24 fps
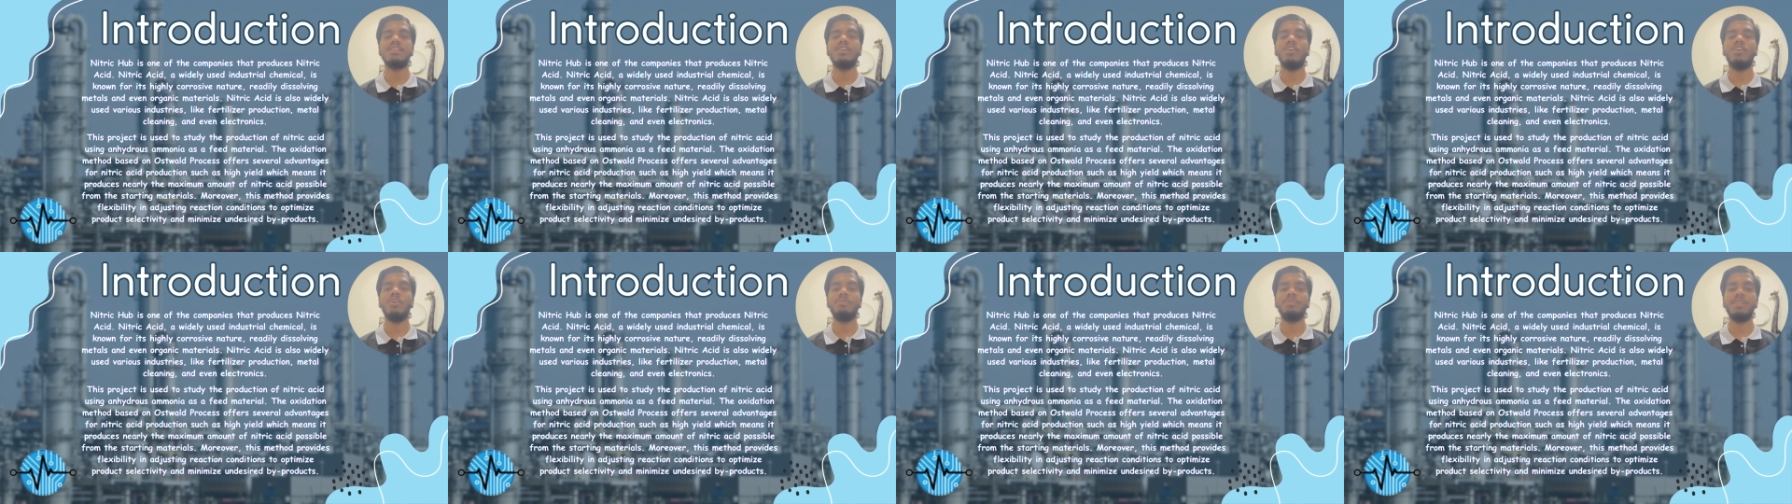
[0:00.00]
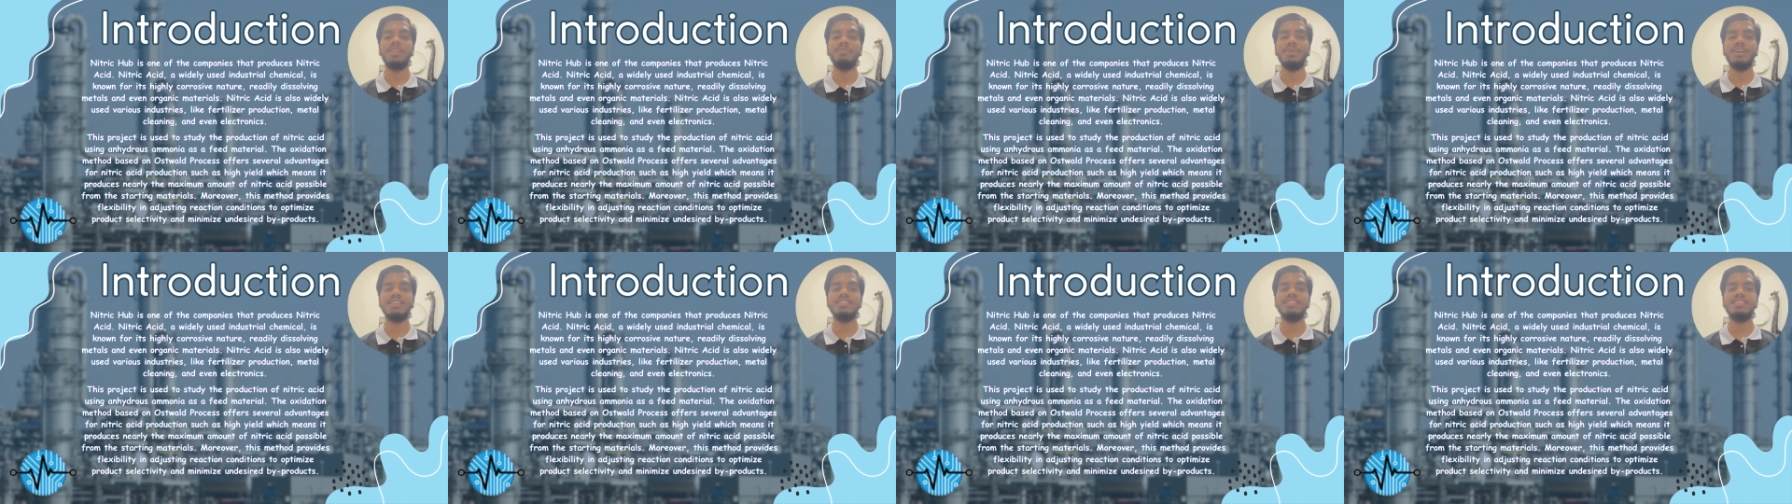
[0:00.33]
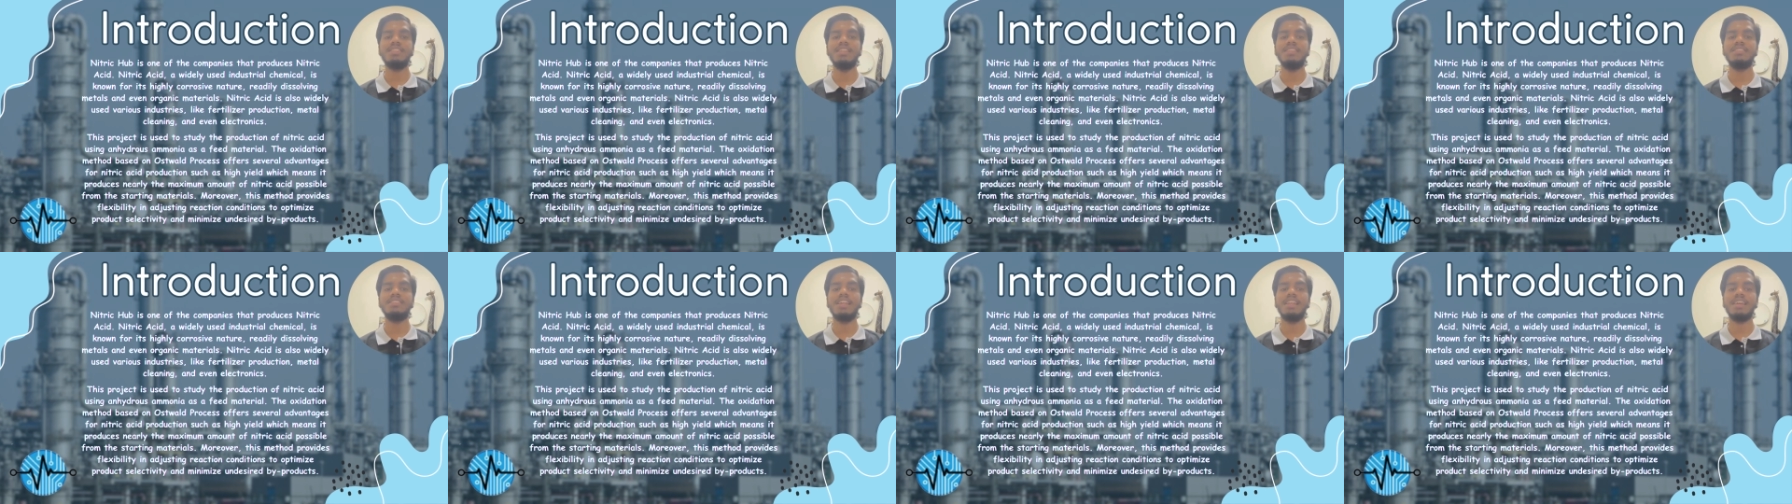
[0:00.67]
optimized
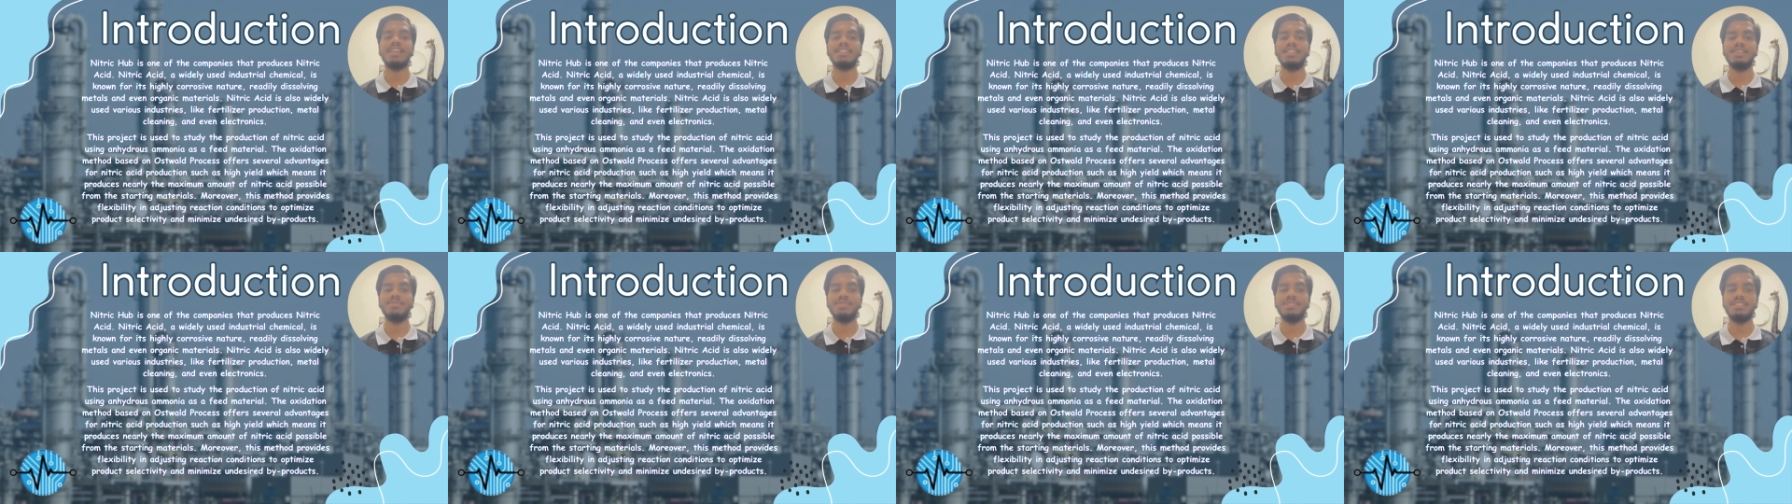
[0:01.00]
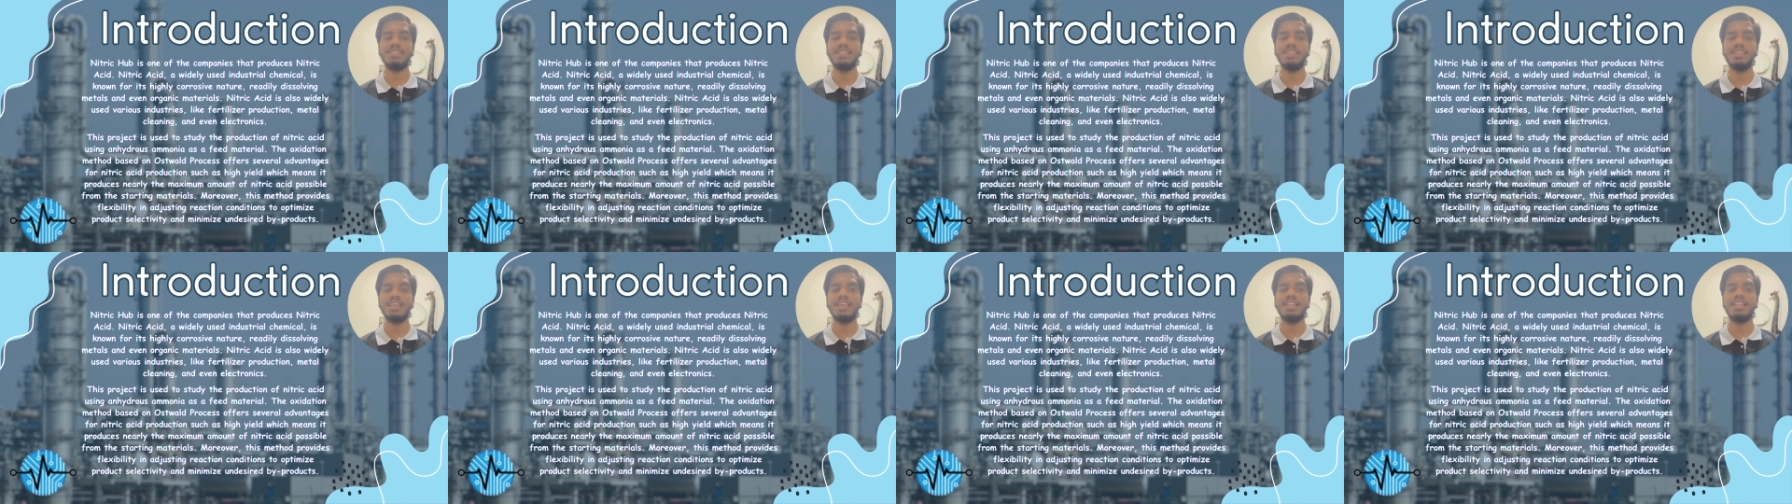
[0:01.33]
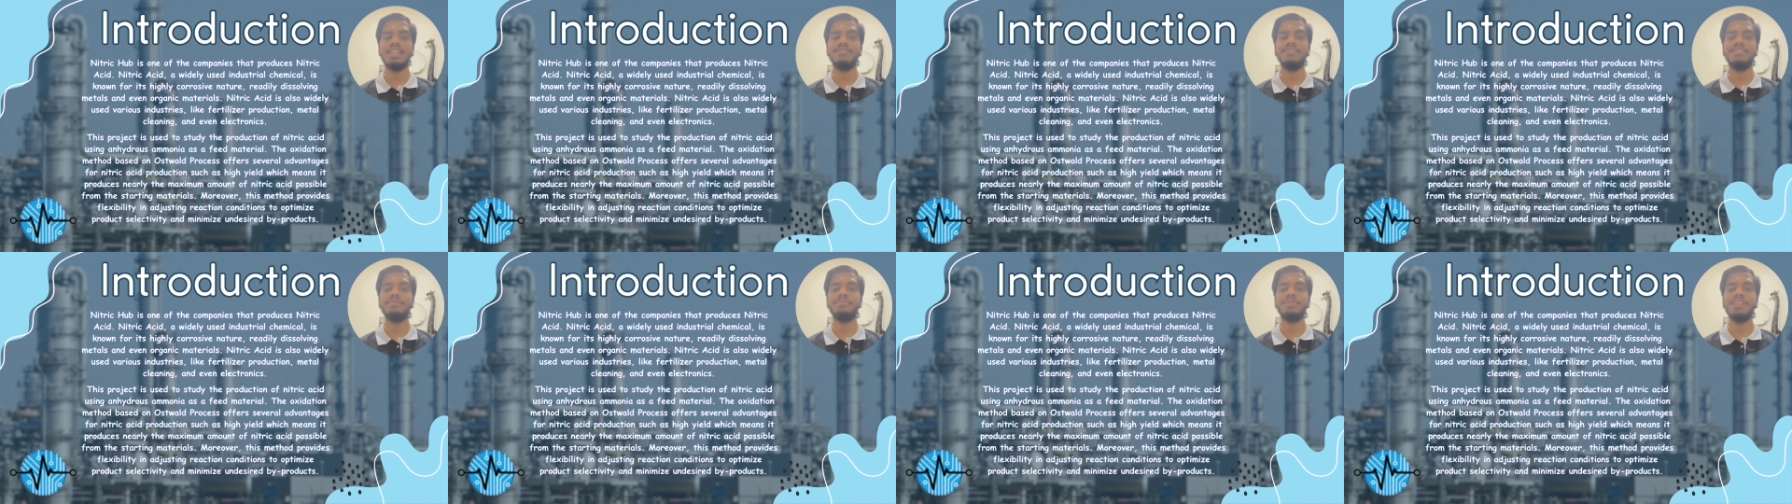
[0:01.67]
yield selectivity and
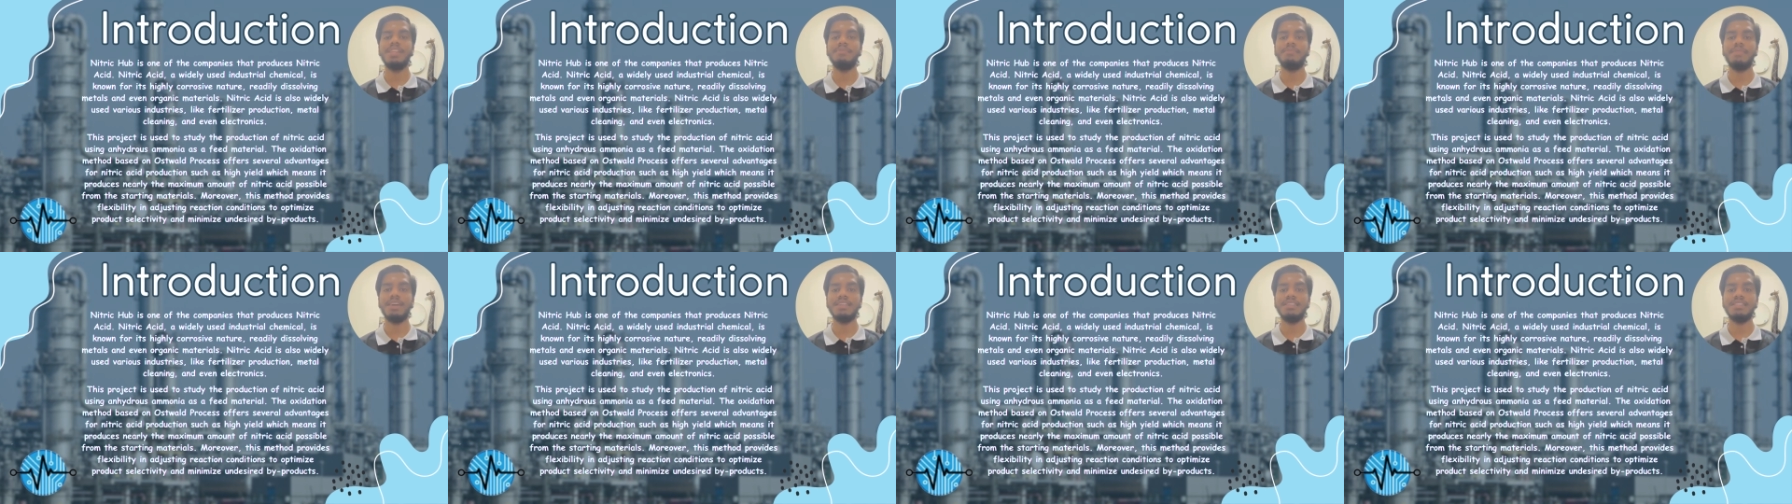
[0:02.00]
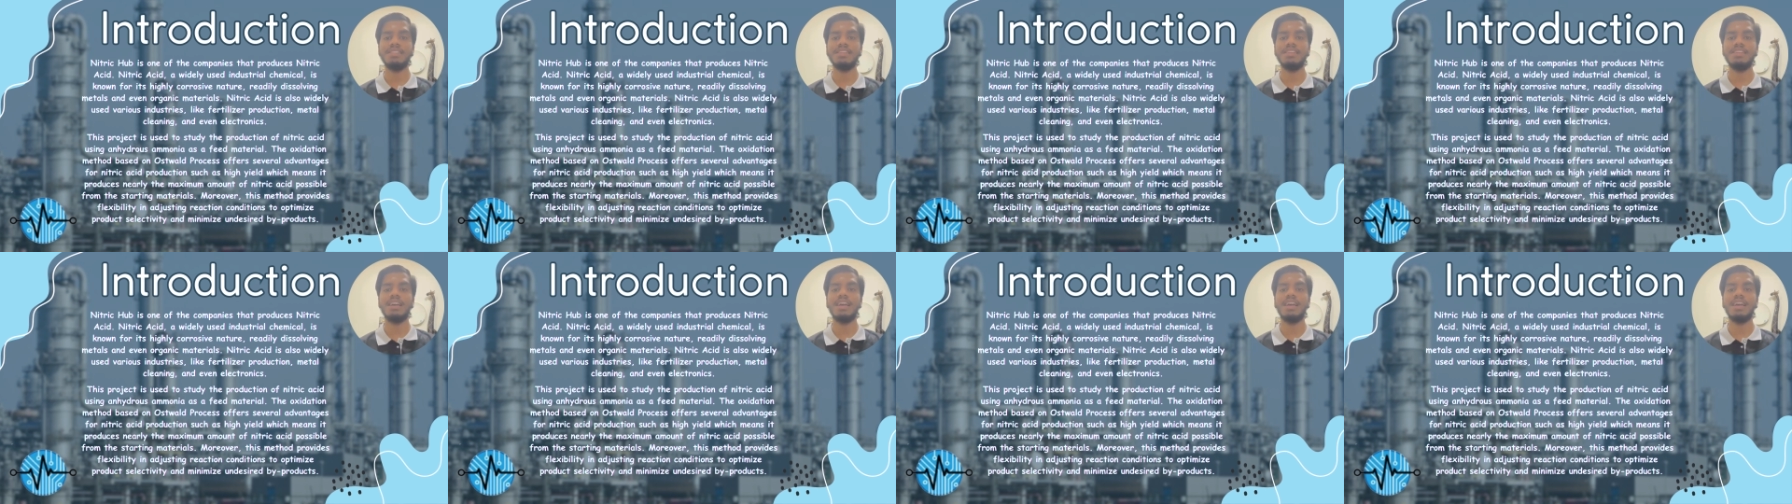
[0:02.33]
even minimize the